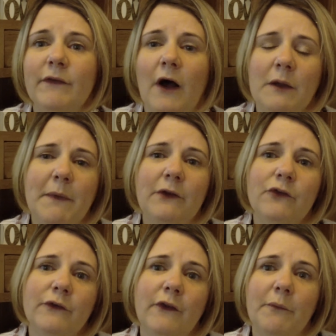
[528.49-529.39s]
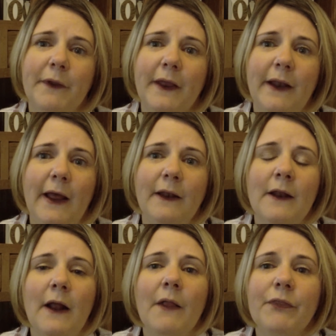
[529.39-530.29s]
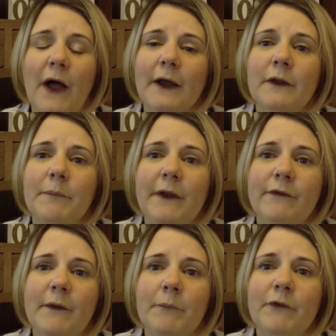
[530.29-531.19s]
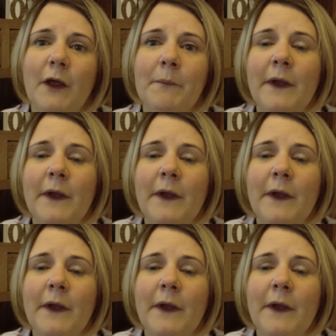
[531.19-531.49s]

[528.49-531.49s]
that I mentioned at the beginning, that can be a symptom.